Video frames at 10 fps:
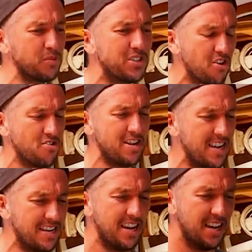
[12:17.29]
We don't
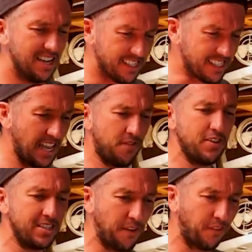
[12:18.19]
need
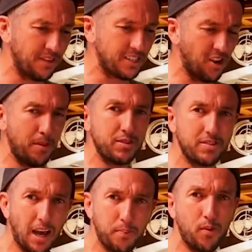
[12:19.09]
7 different types of
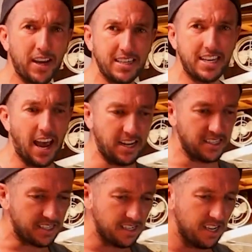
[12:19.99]
Tupperware
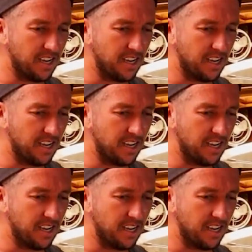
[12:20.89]
containers.